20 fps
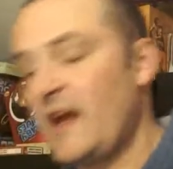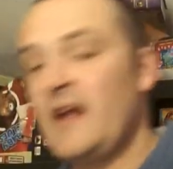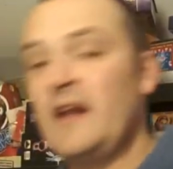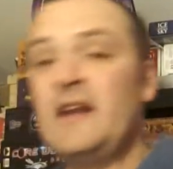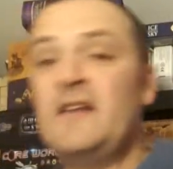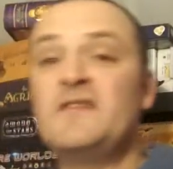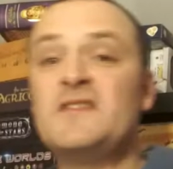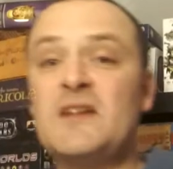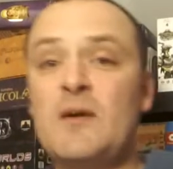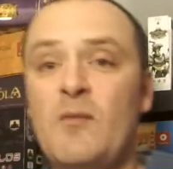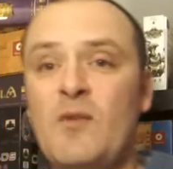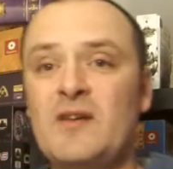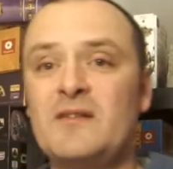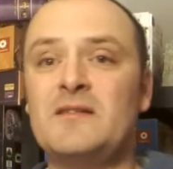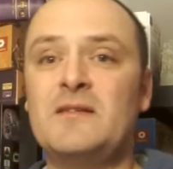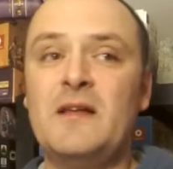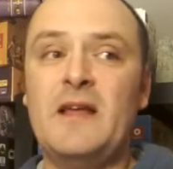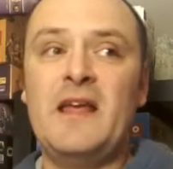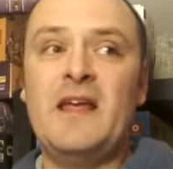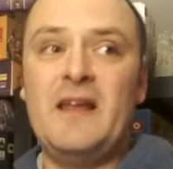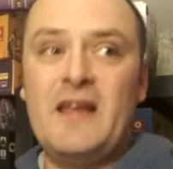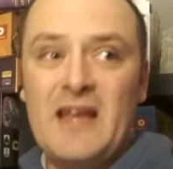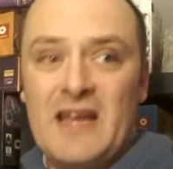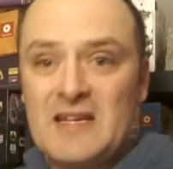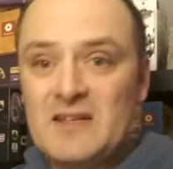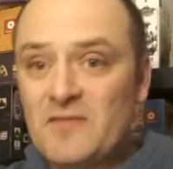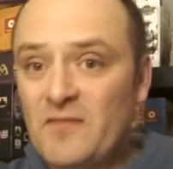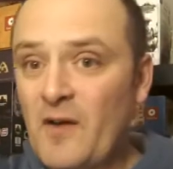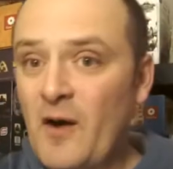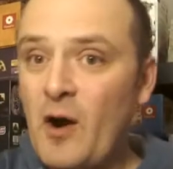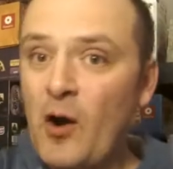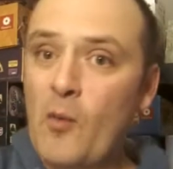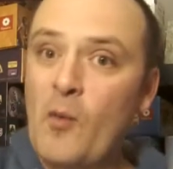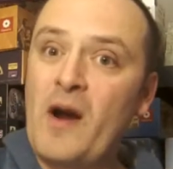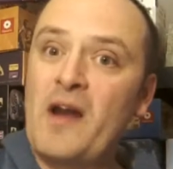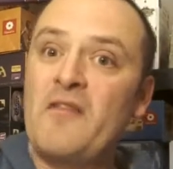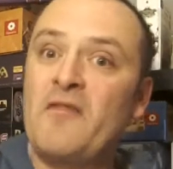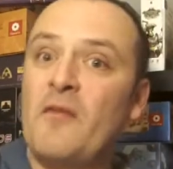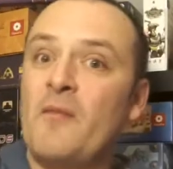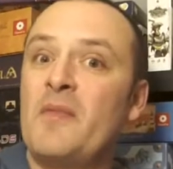And if someone is far
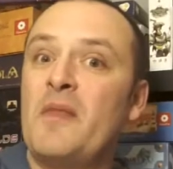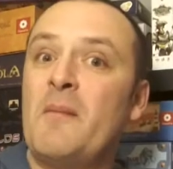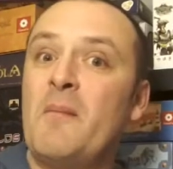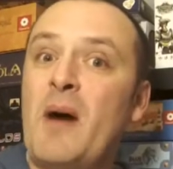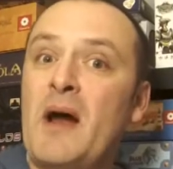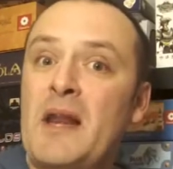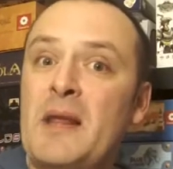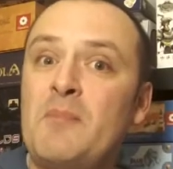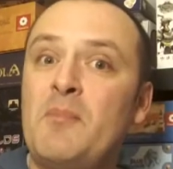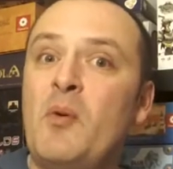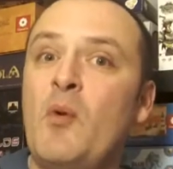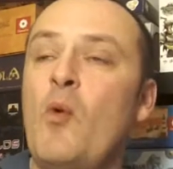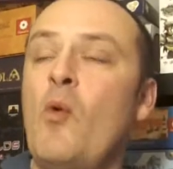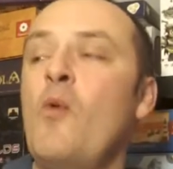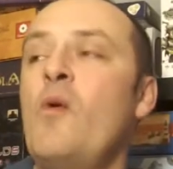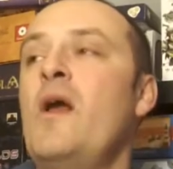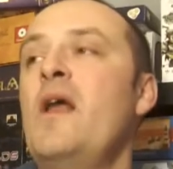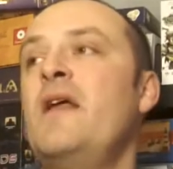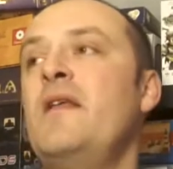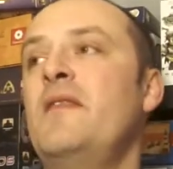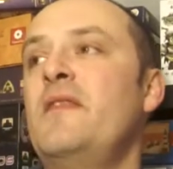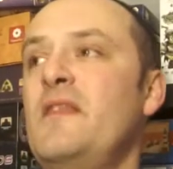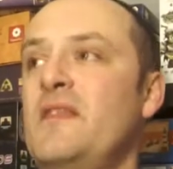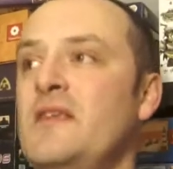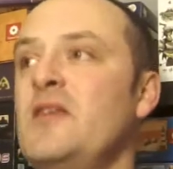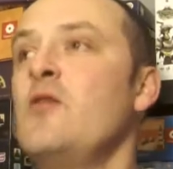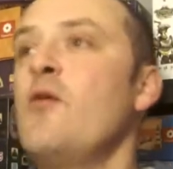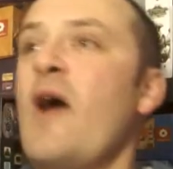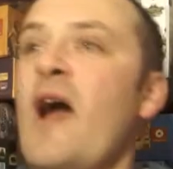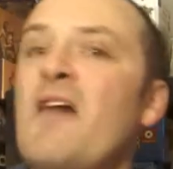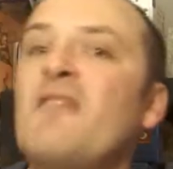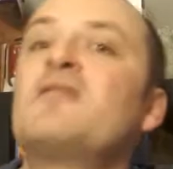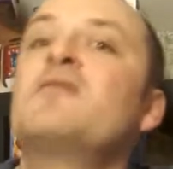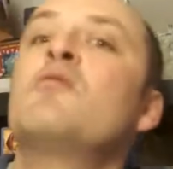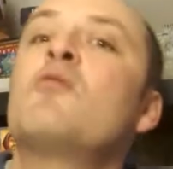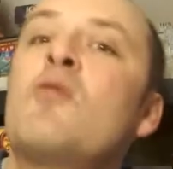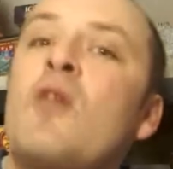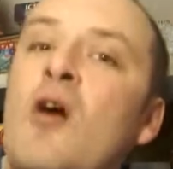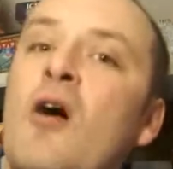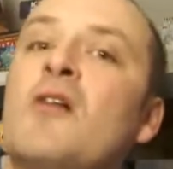away from the money pool, you have to
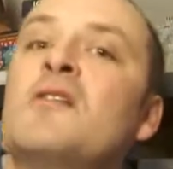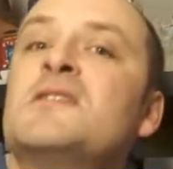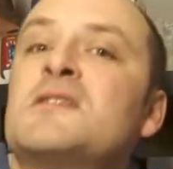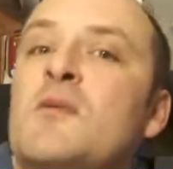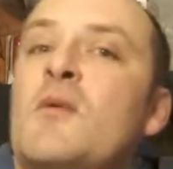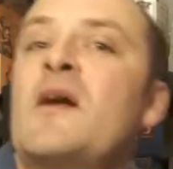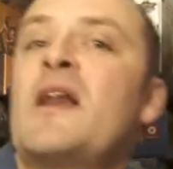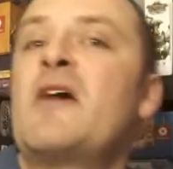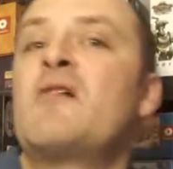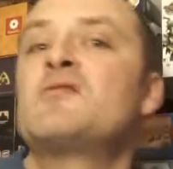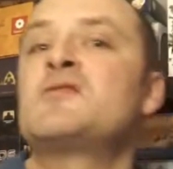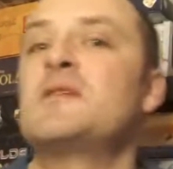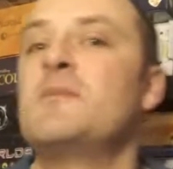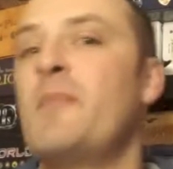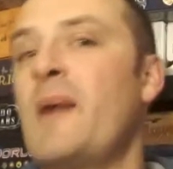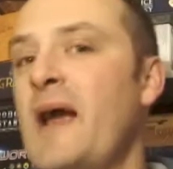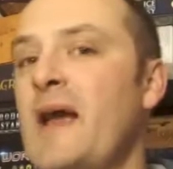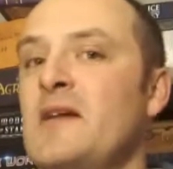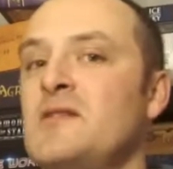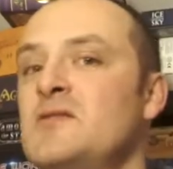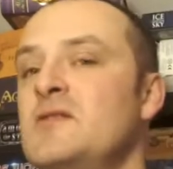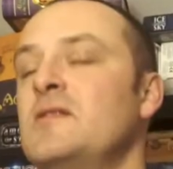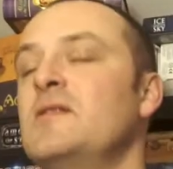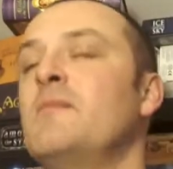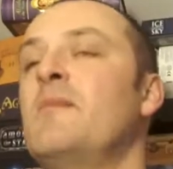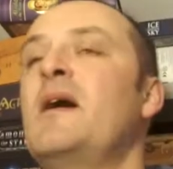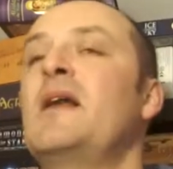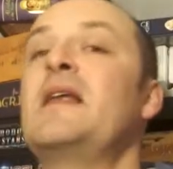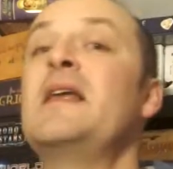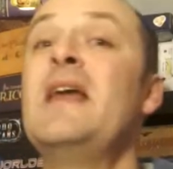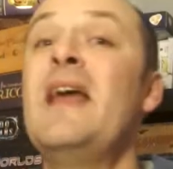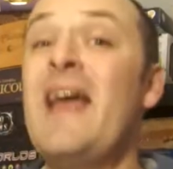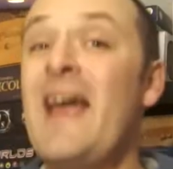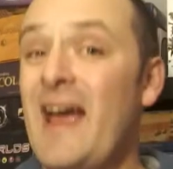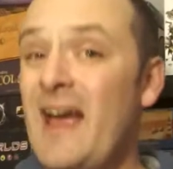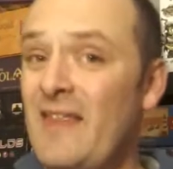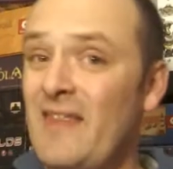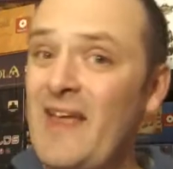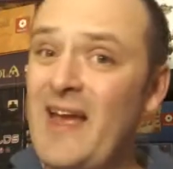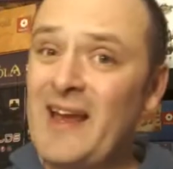rely on someone else to pass you the money,
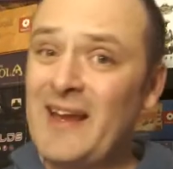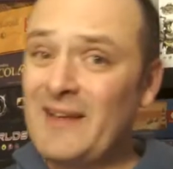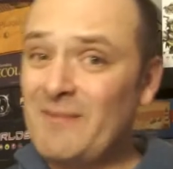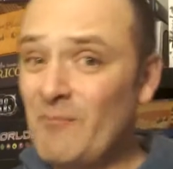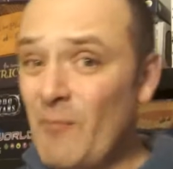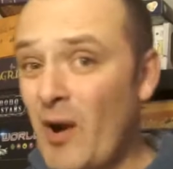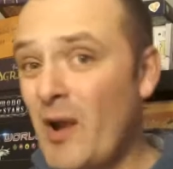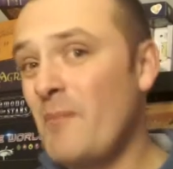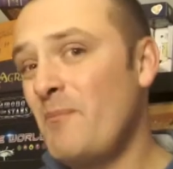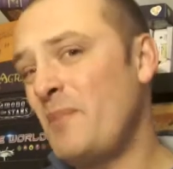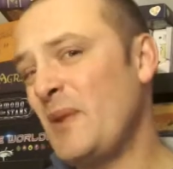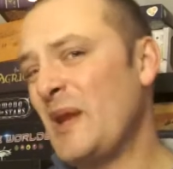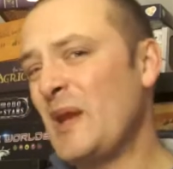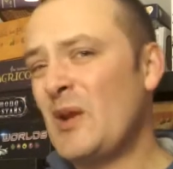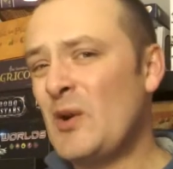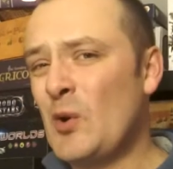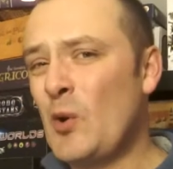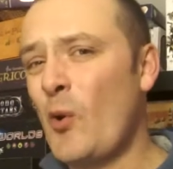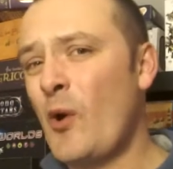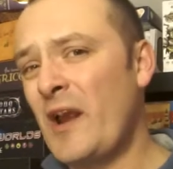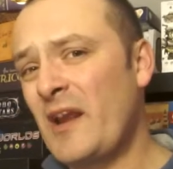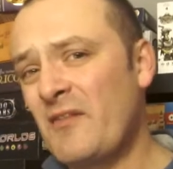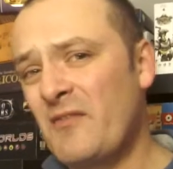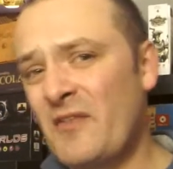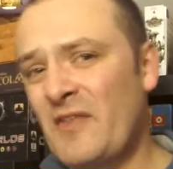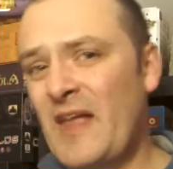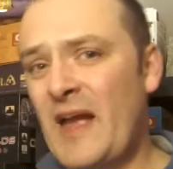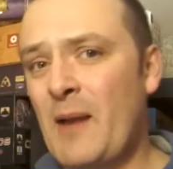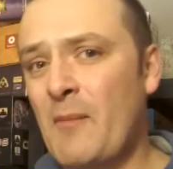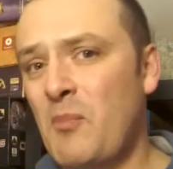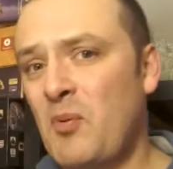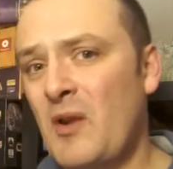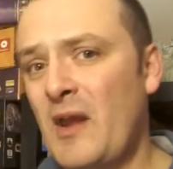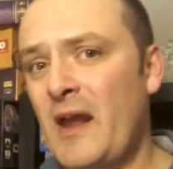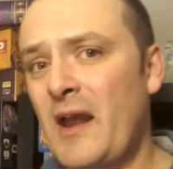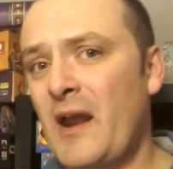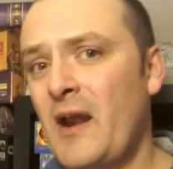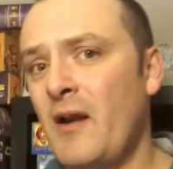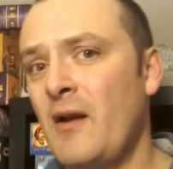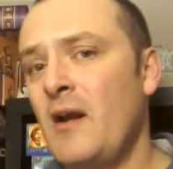and that might be annoying for that
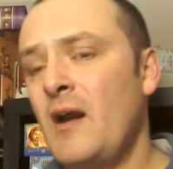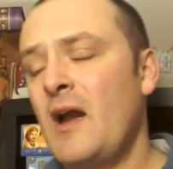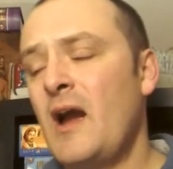player.